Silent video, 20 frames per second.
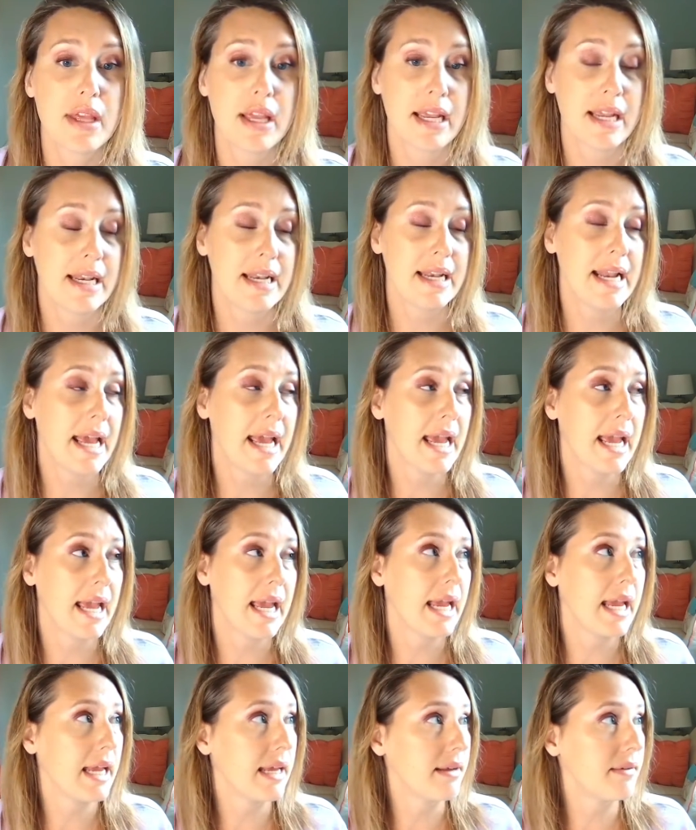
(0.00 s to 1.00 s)
in
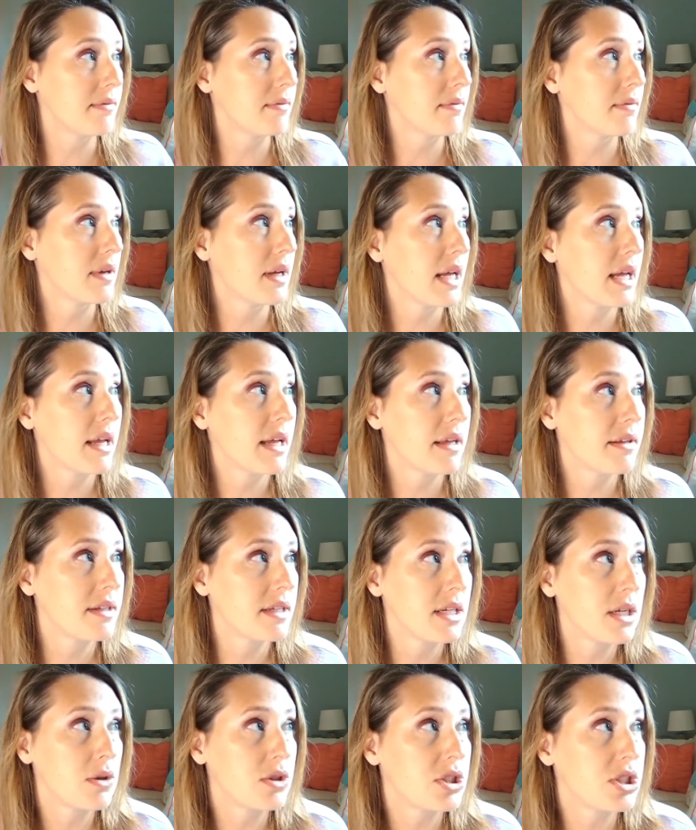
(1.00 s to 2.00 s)
a
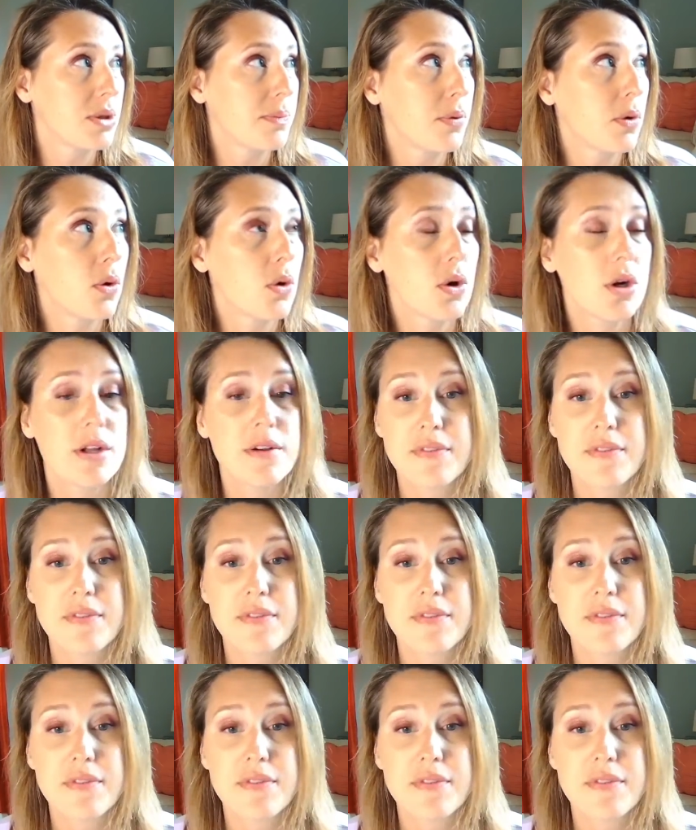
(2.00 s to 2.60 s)
supportive